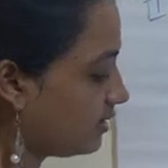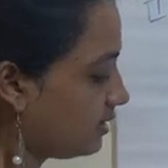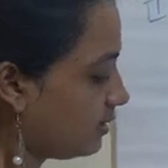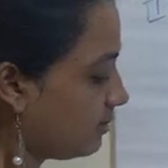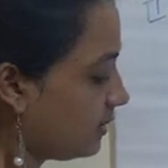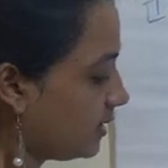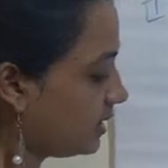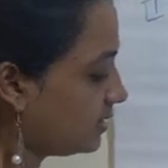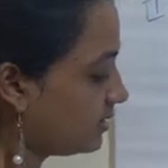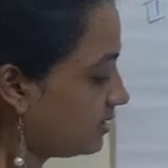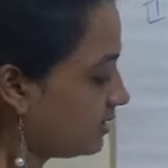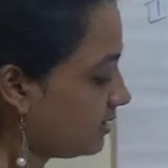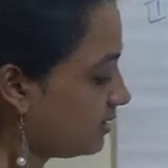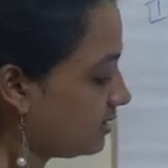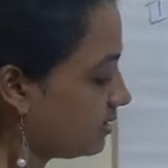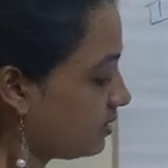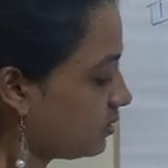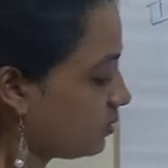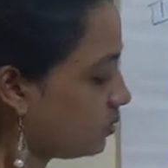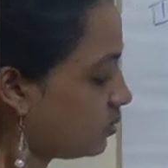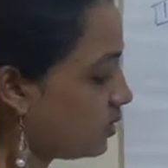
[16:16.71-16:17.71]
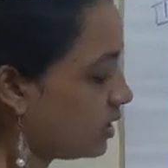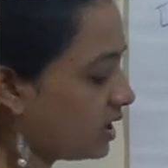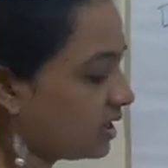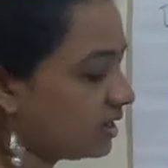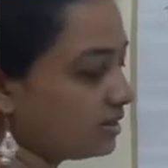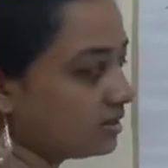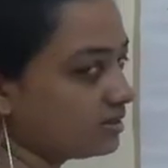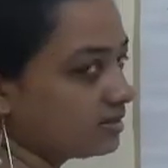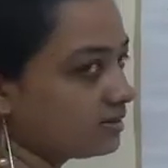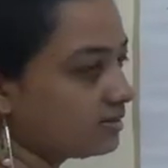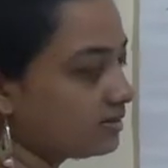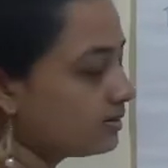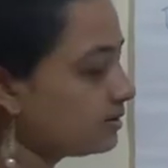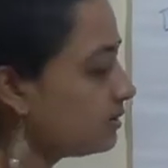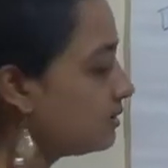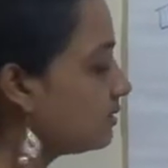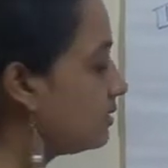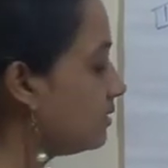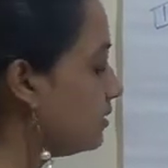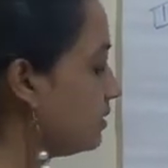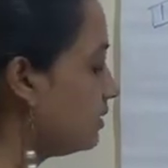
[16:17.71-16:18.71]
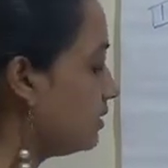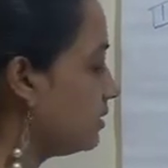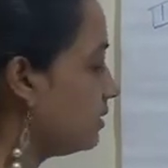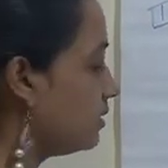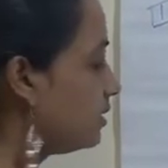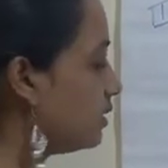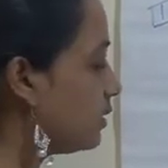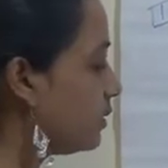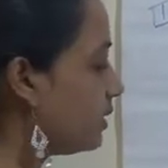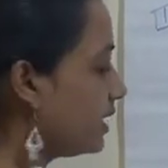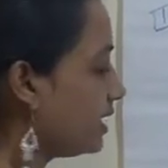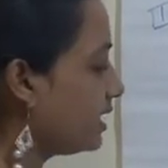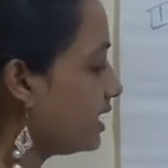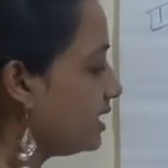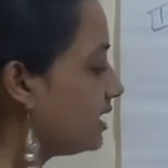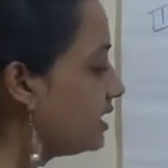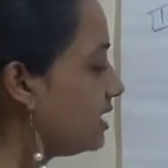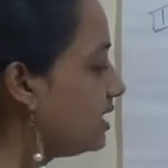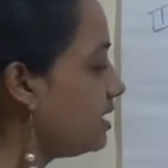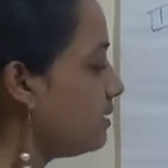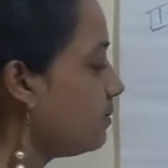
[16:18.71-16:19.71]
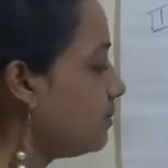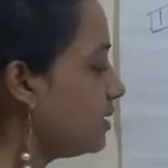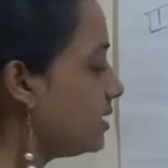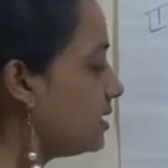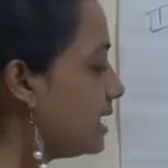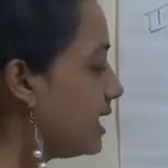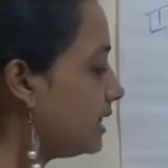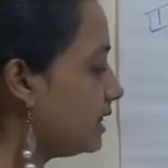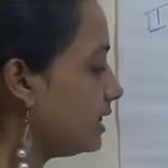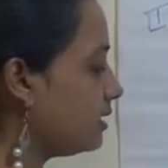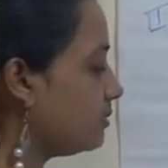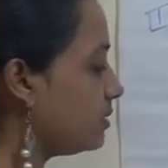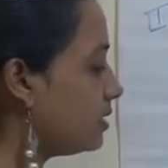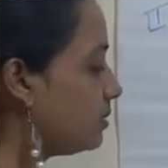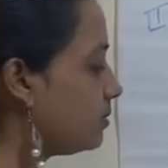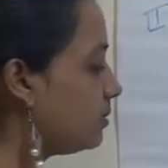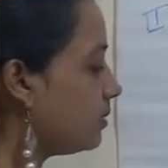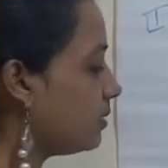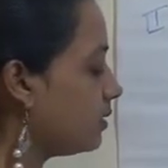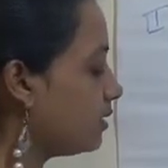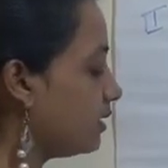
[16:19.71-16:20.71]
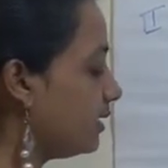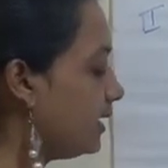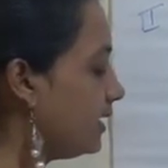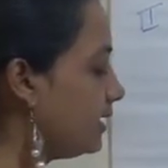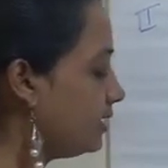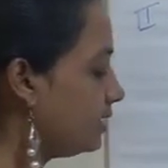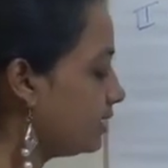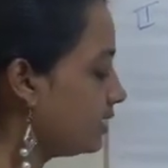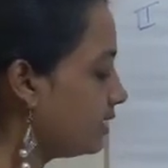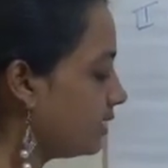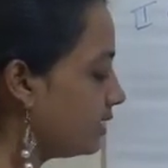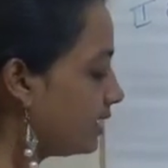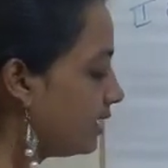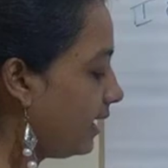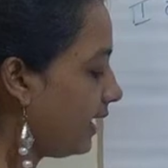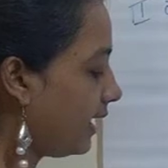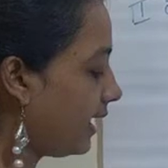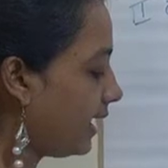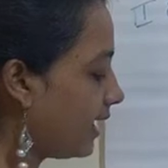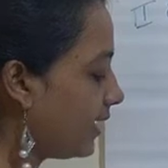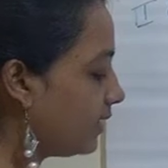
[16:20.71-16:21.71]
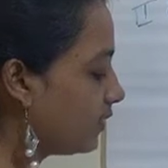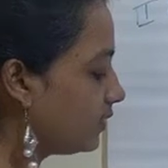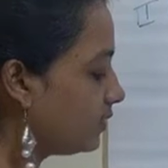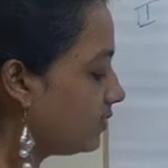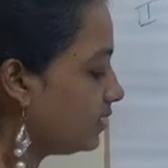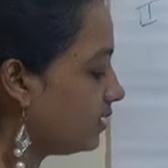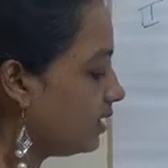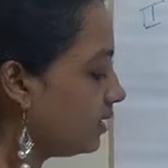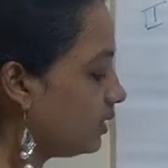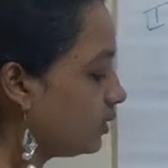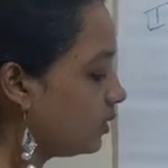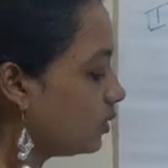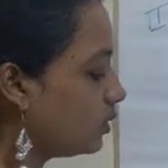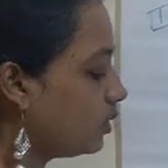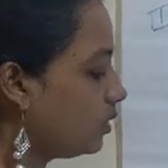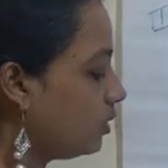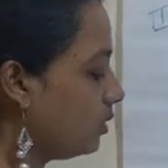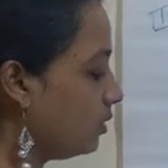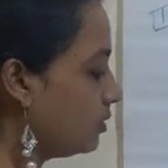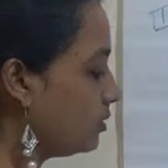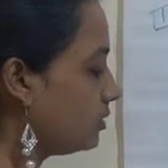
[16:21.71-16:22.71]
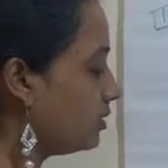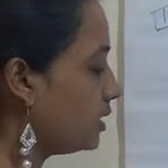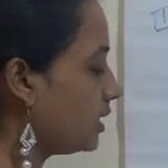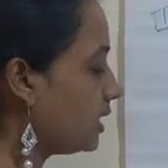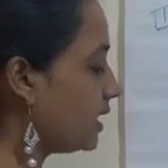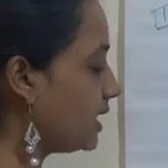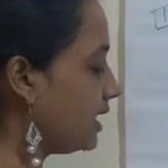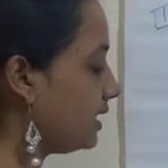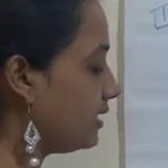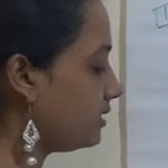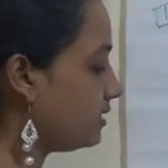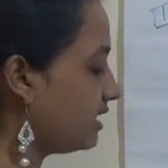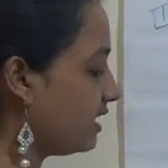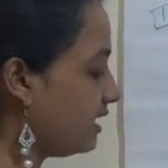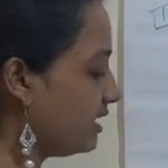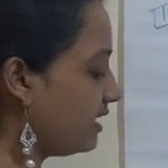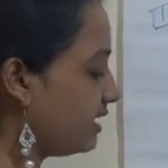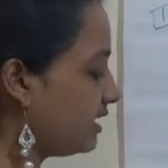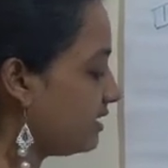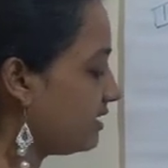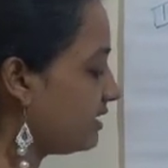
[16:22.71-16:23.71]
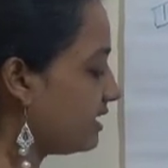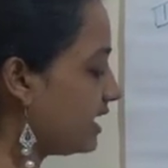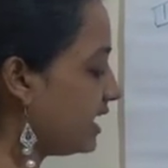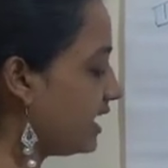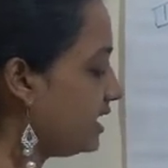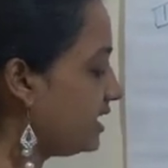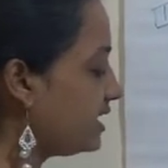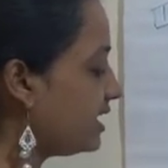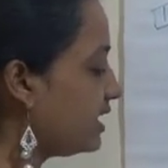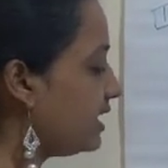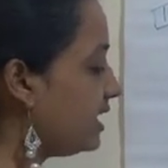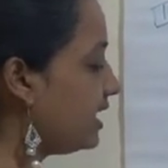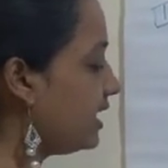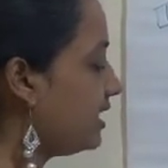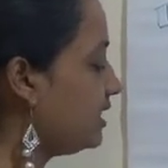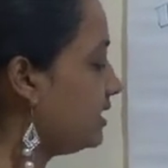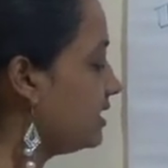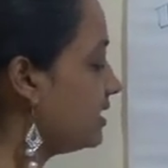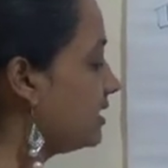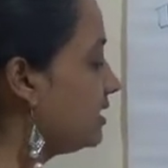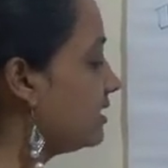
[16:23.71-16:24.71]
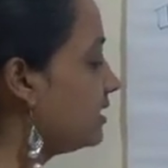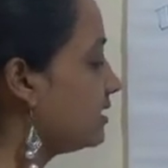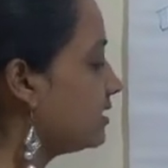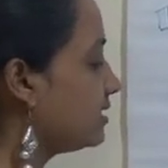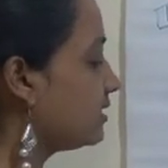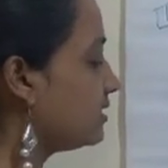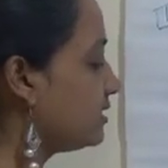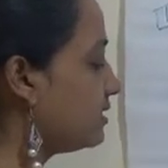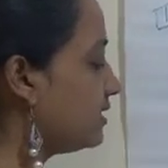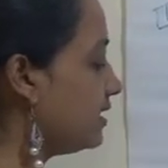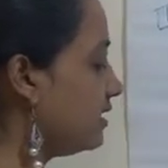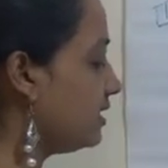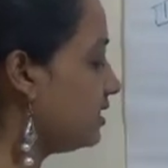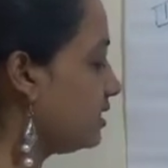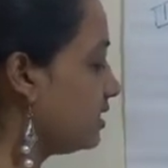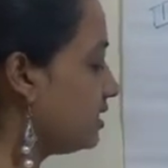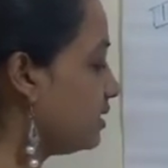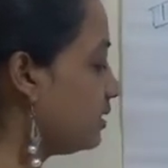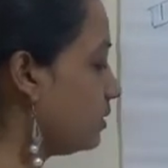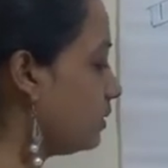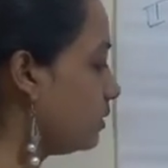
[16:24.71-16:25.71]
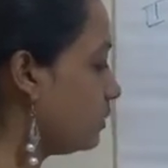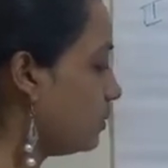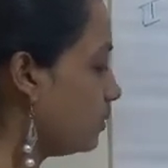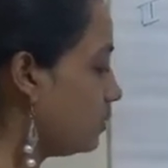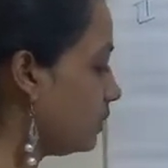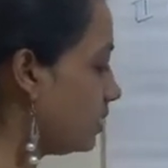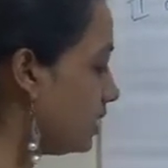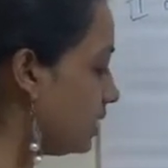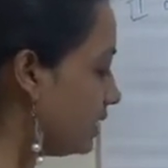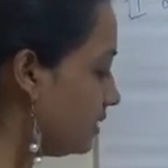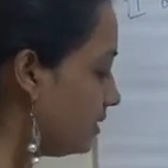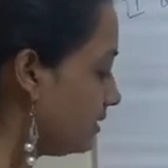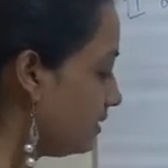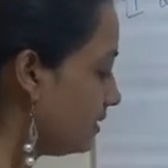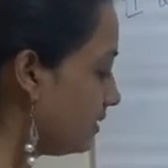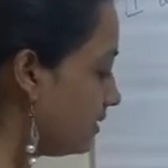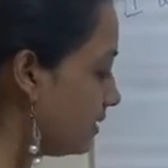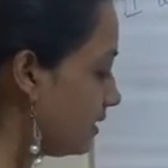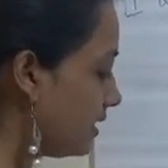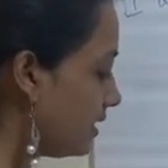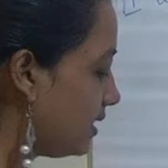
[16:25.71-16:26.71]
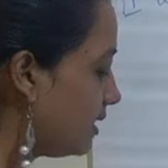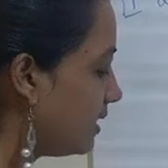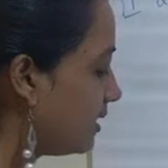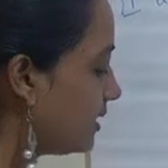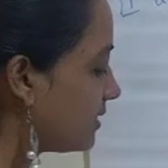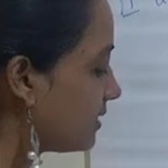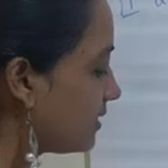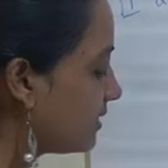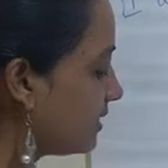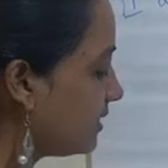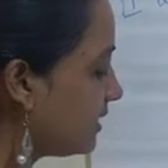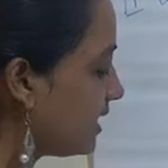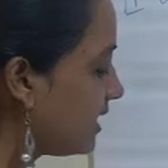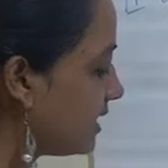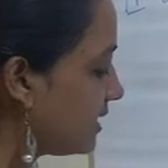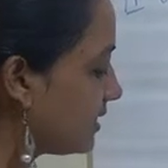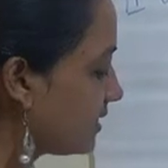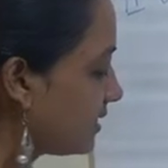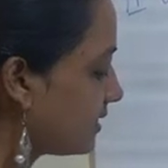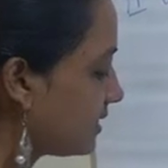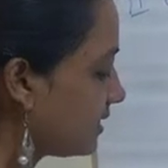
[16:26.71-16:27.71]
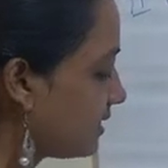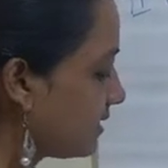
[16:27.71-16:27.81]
Remainder is 1. Now I can keep a decimal point, add a 0, and I can write again 6 ones are 6.